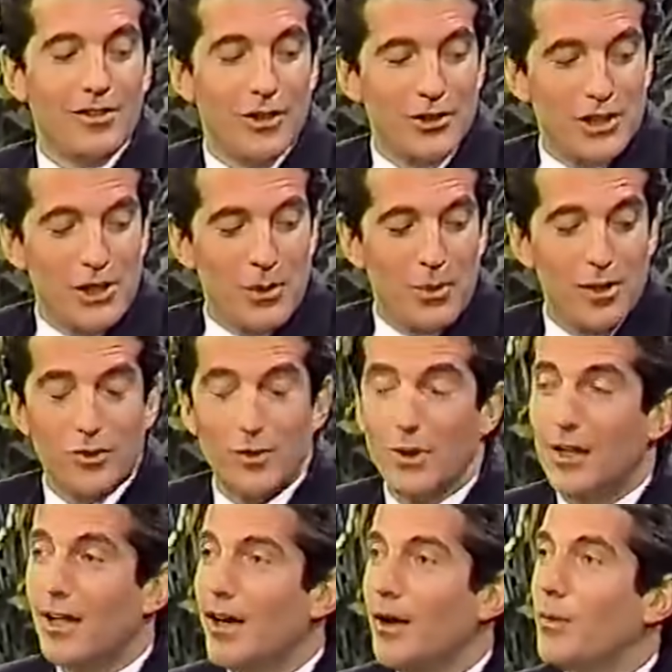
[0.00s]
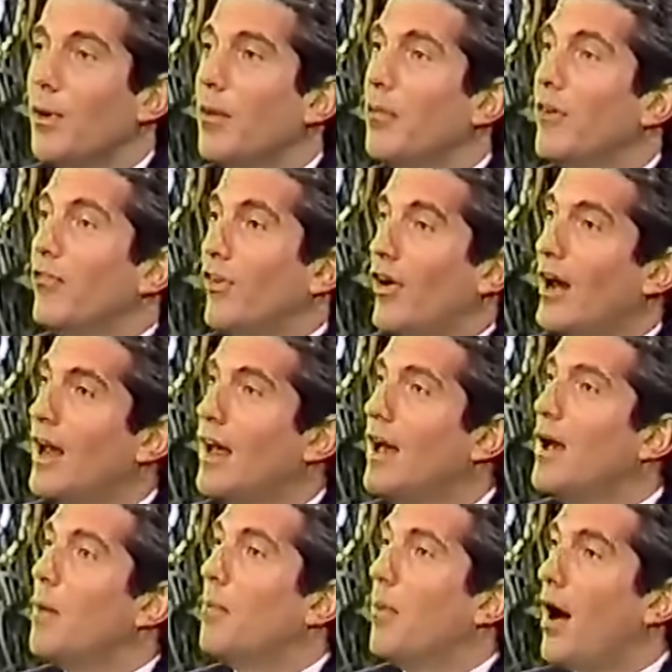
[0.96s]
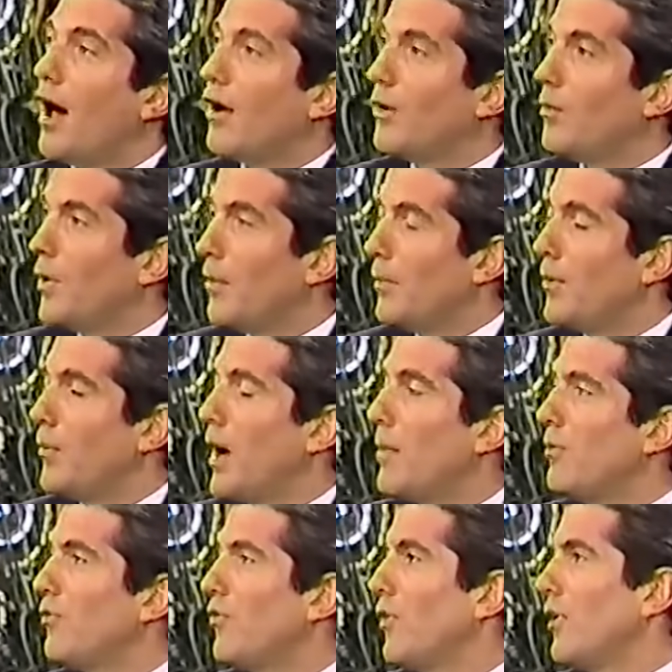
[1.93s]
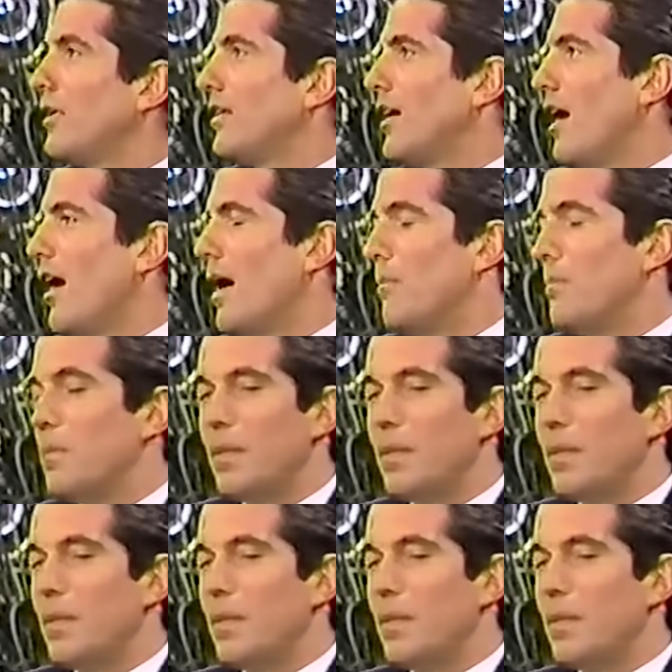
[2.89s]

So she was really a woman, a very modern woman way before her time.